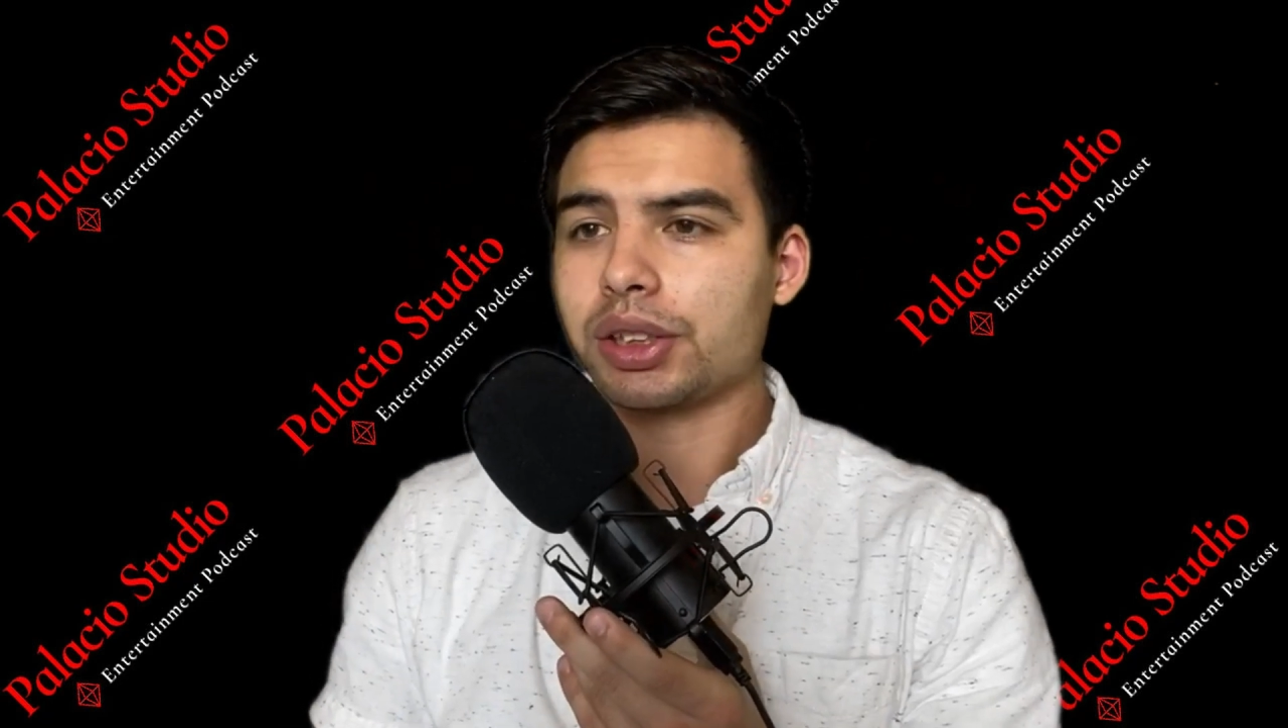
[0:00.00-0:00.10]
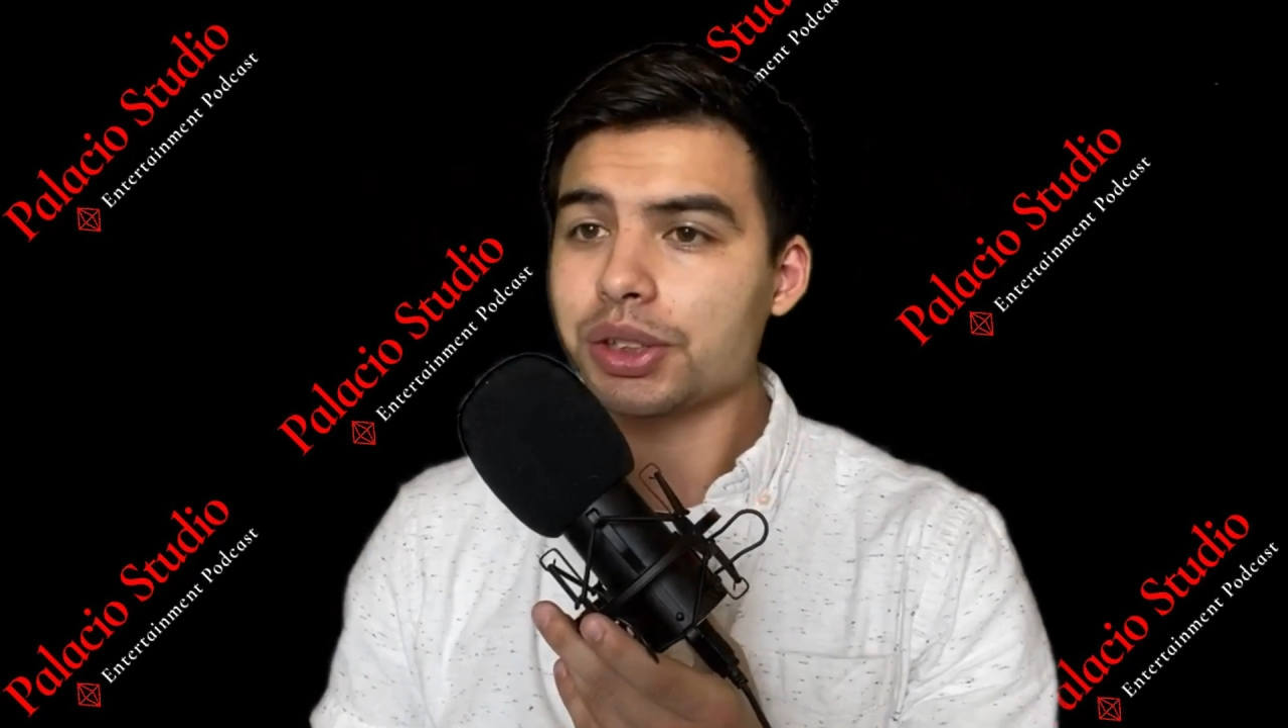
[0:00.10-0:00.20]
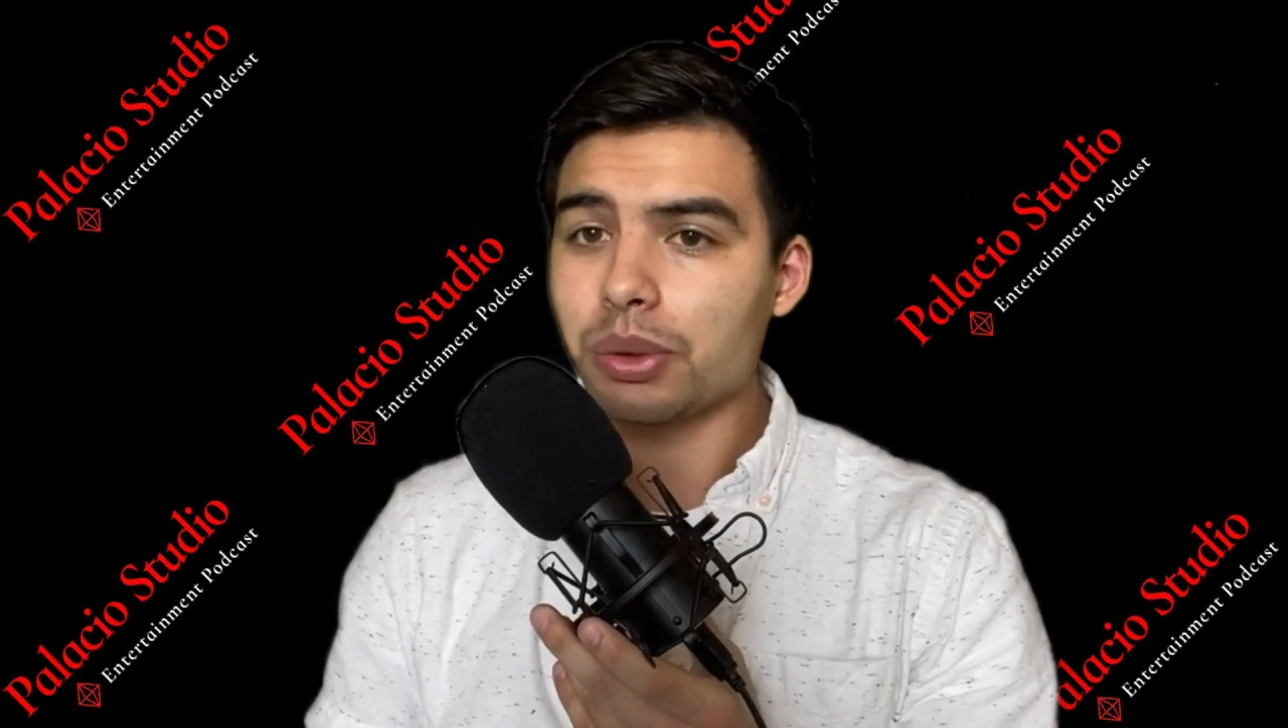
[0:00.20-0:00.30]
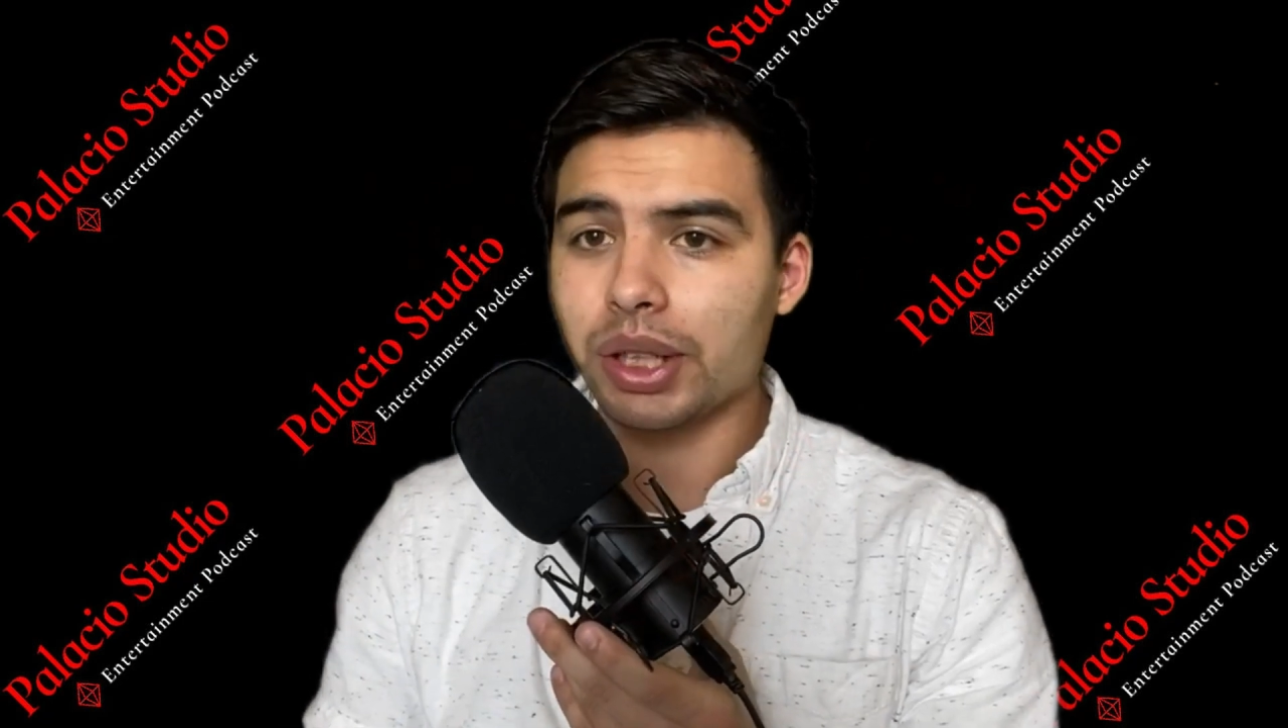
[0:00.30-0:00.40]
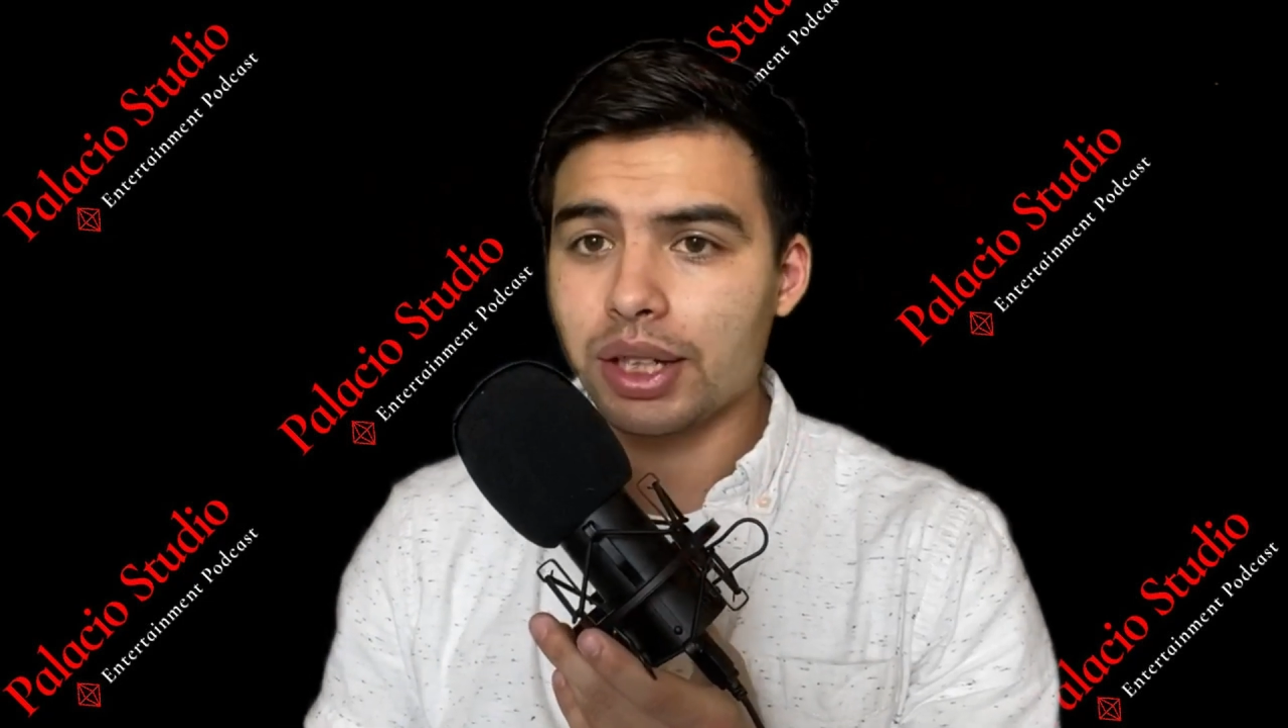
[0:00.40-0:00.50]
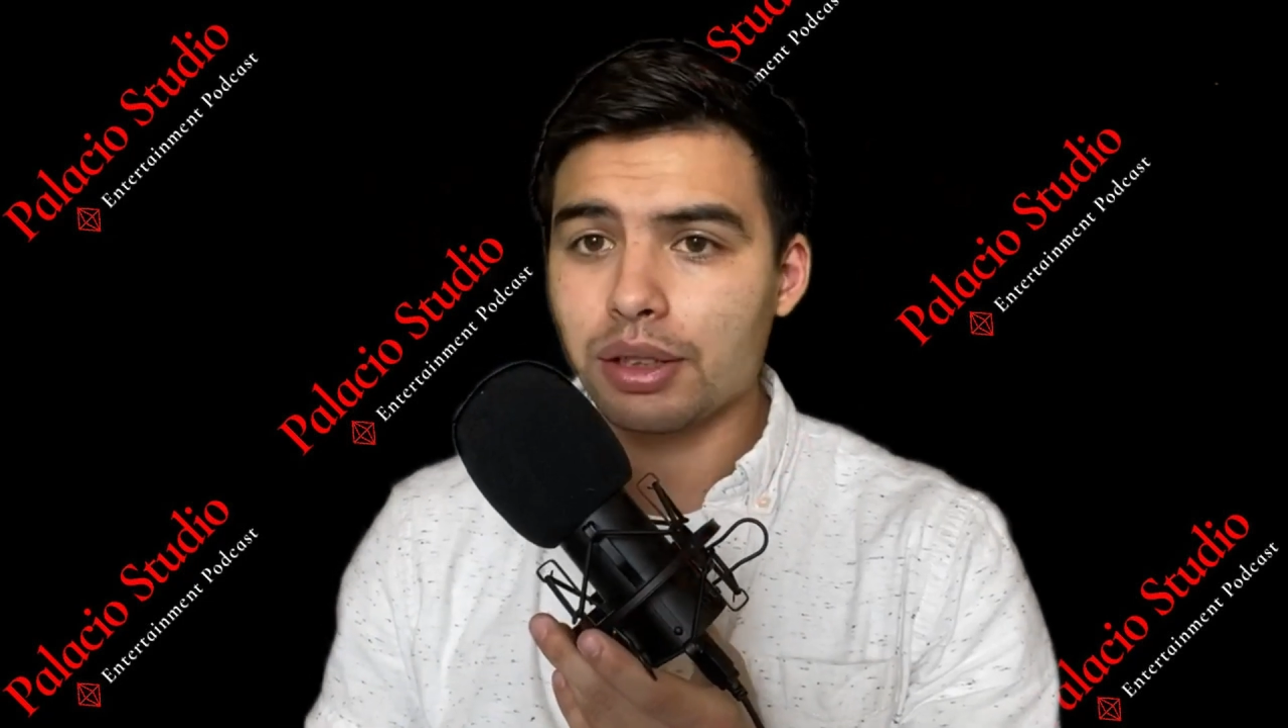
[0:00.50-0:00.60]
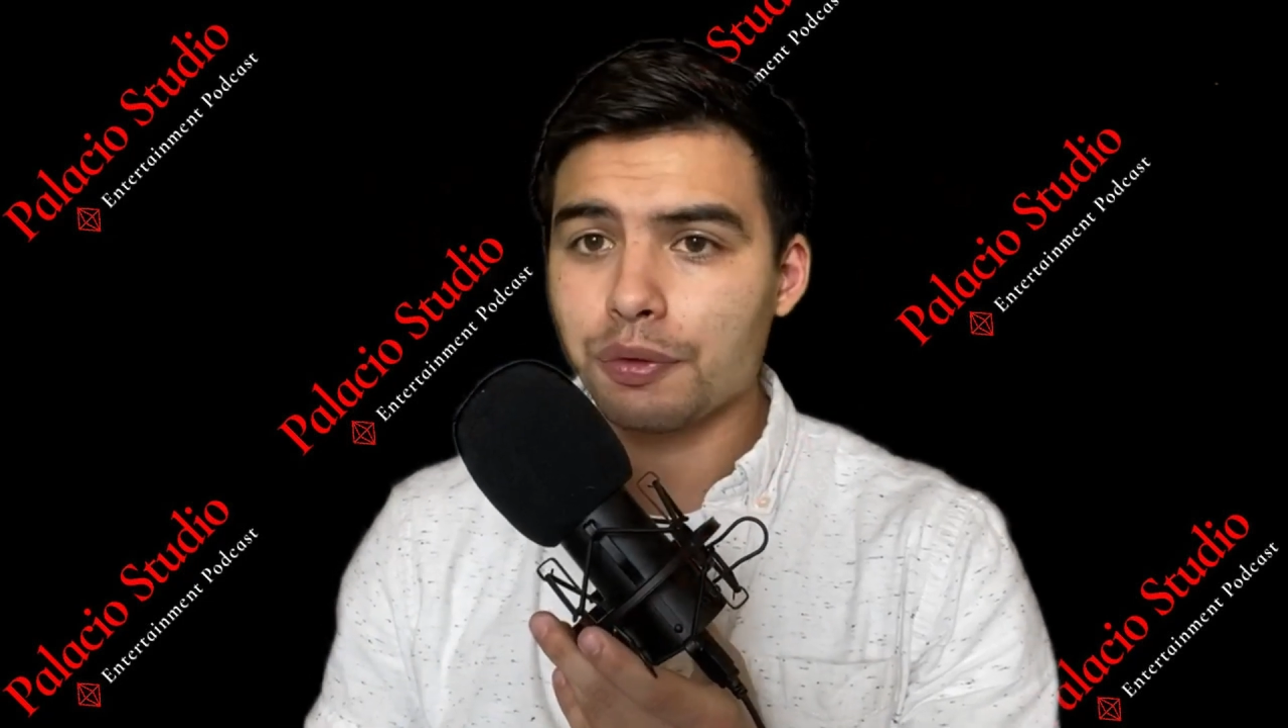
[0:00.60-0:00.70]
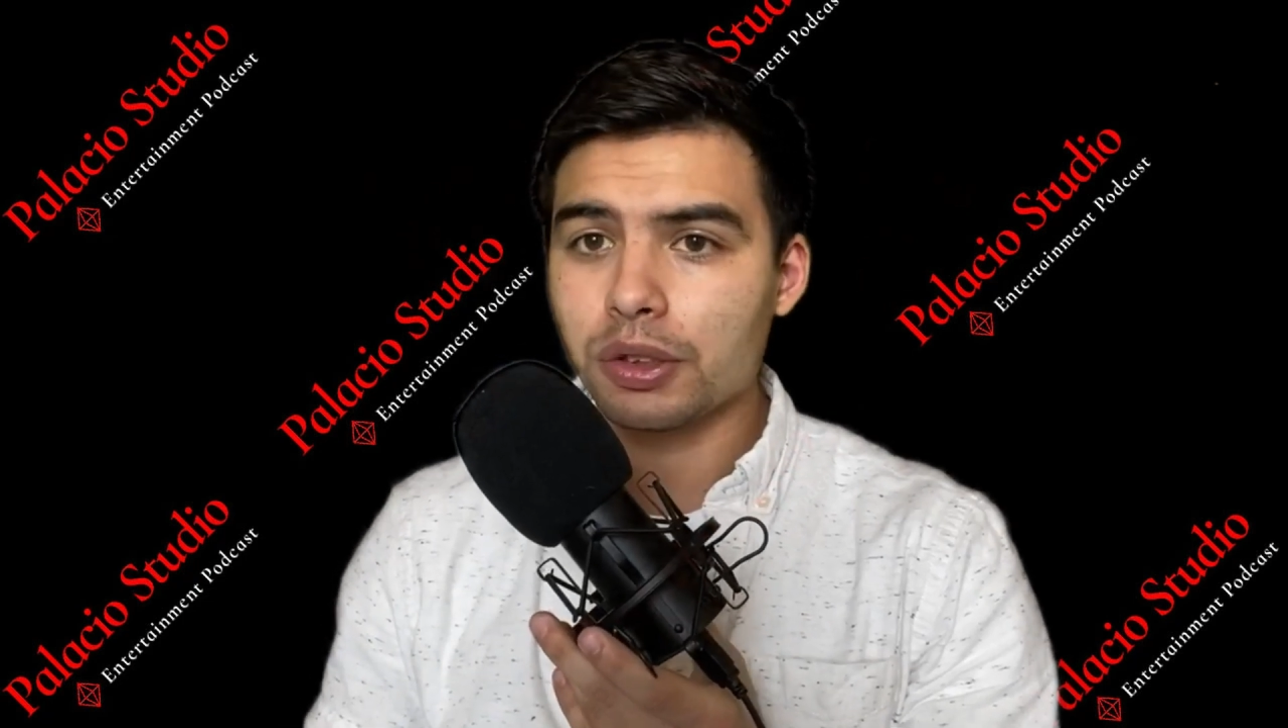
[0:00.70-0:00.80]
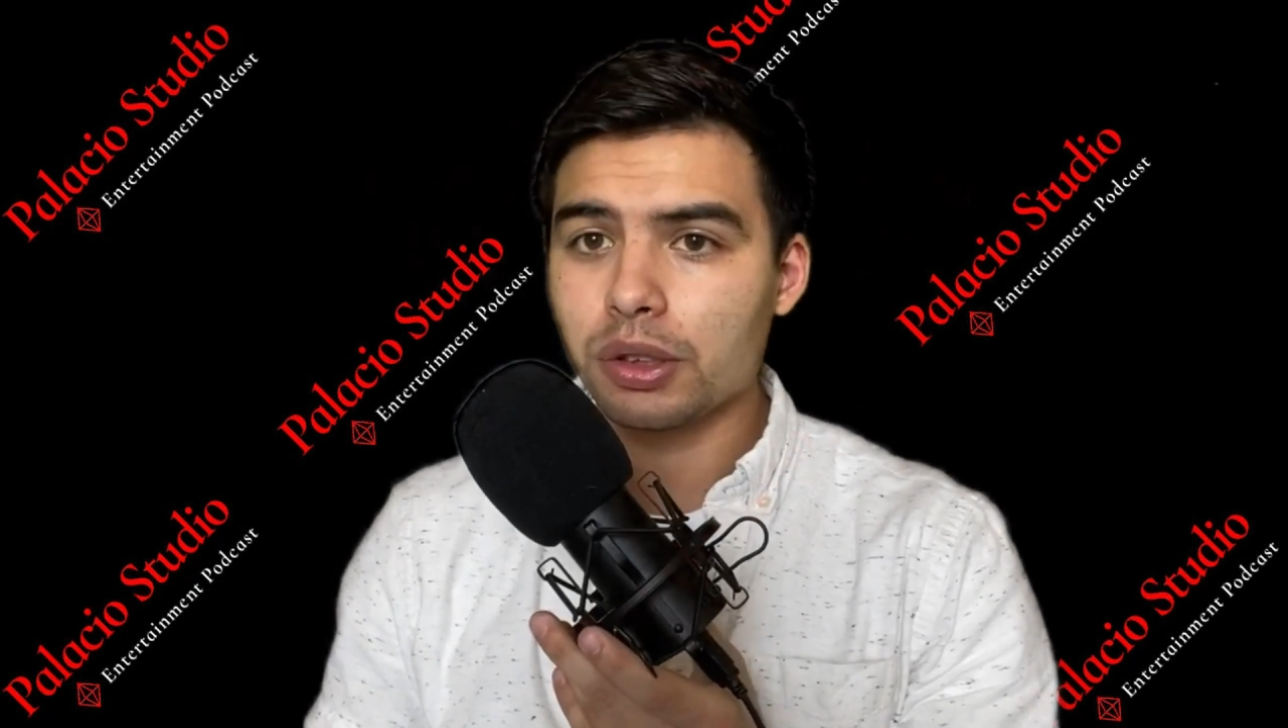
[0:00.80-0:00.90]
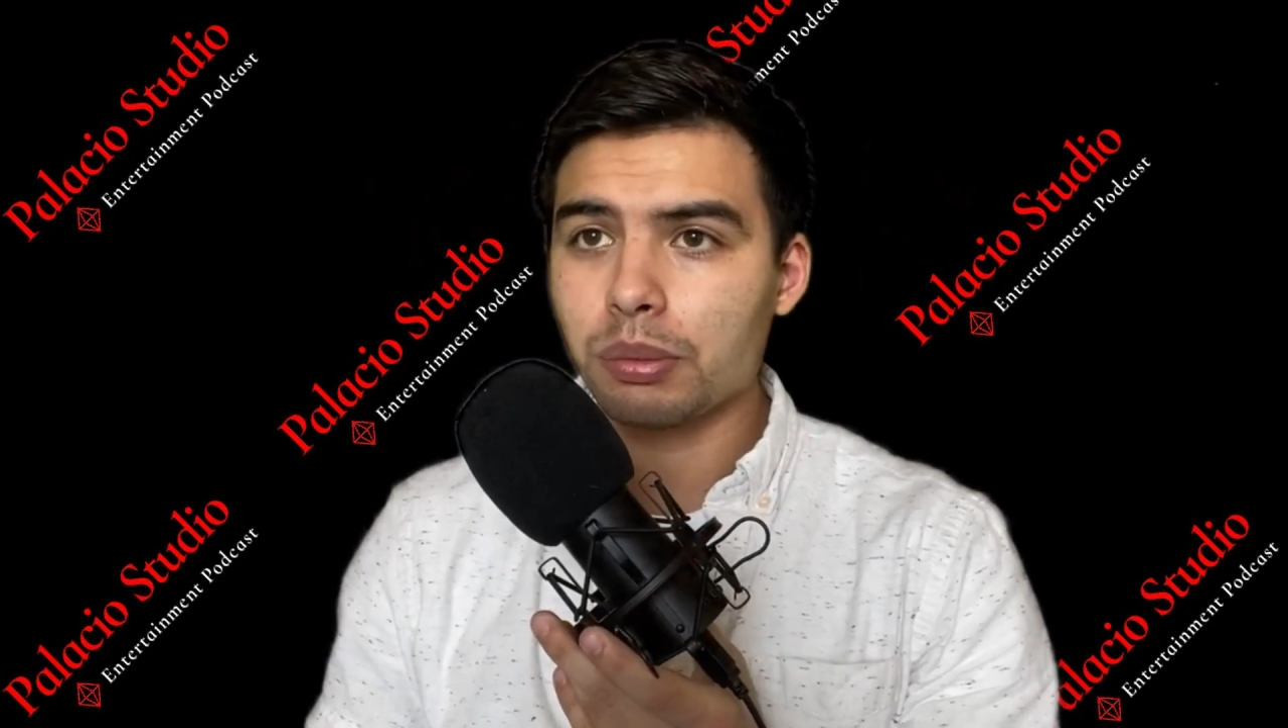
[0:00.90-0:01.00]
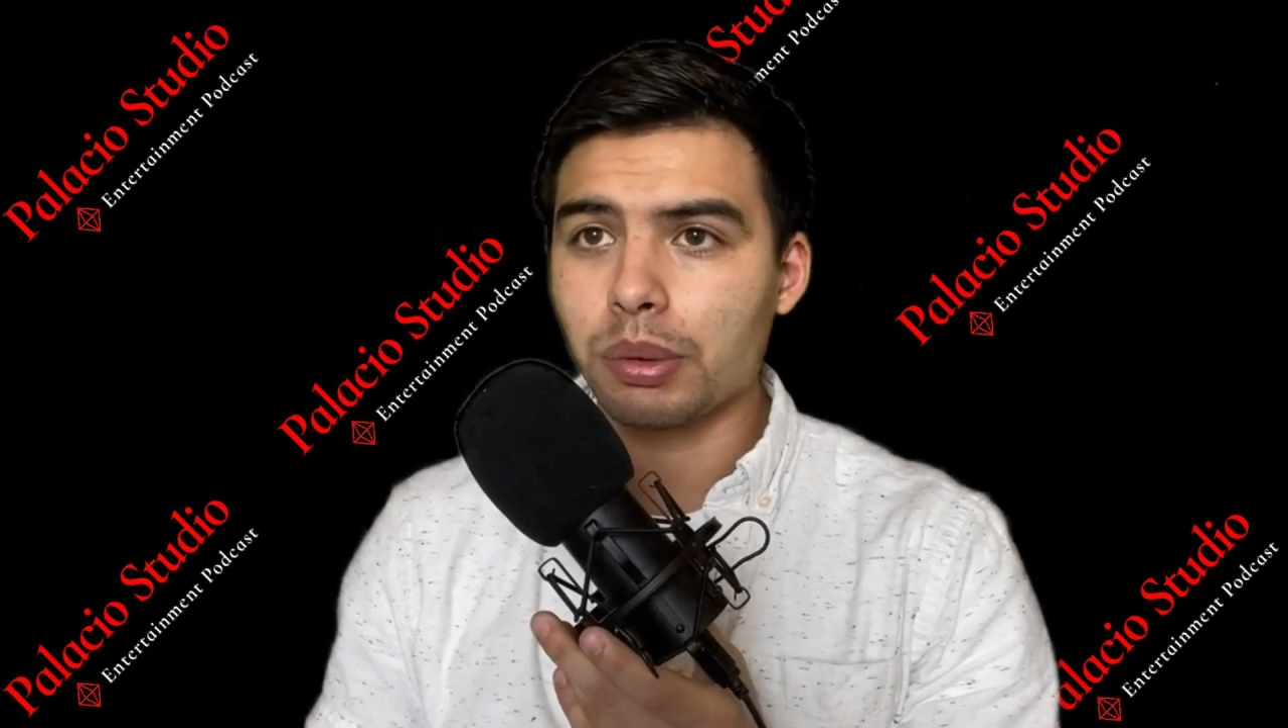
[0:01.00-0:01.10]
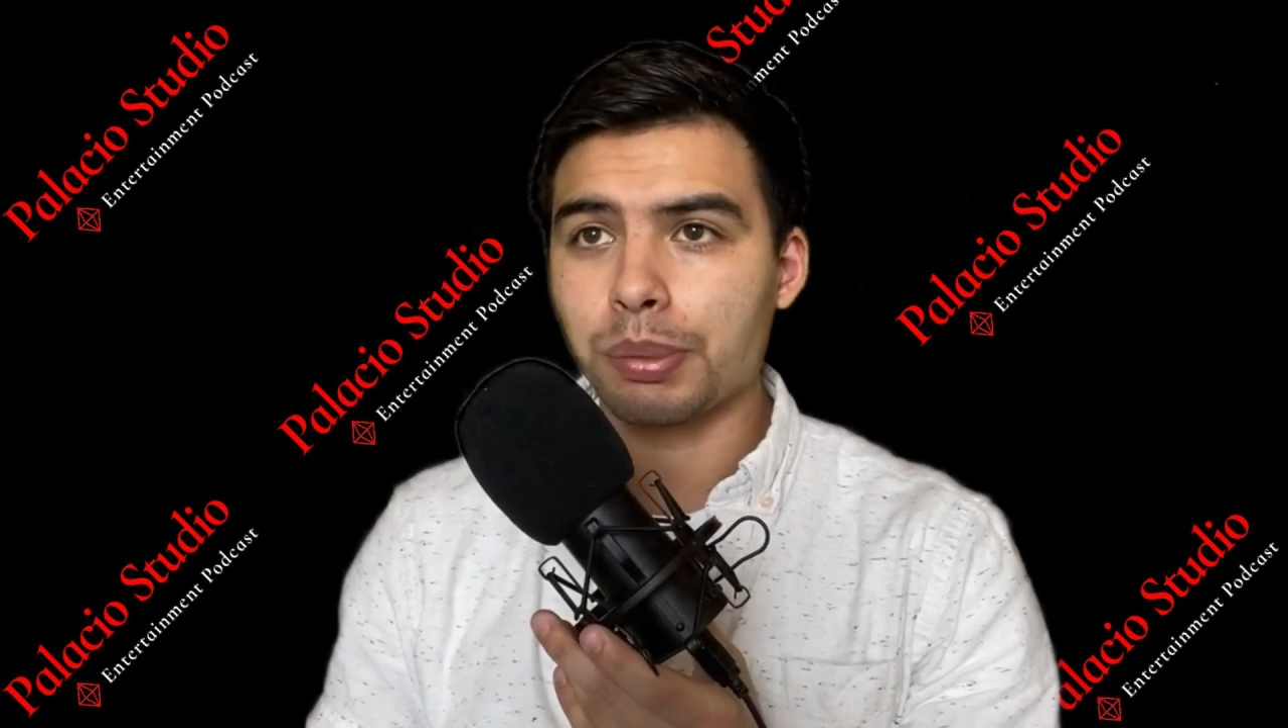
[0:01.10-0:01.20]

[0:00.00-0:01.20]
she's okay in the film,